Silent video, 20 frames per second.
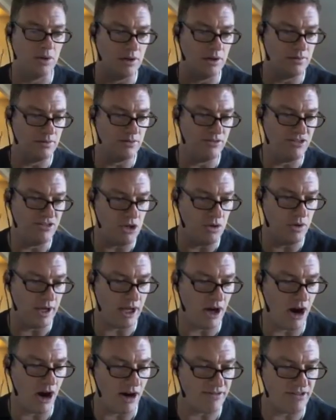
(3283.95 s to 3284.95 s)
we're
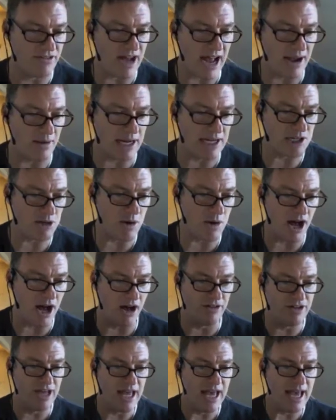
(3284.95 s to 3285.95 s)
viewing off of Highway
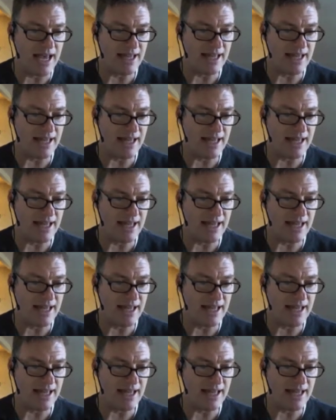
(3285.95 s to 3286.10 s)
12.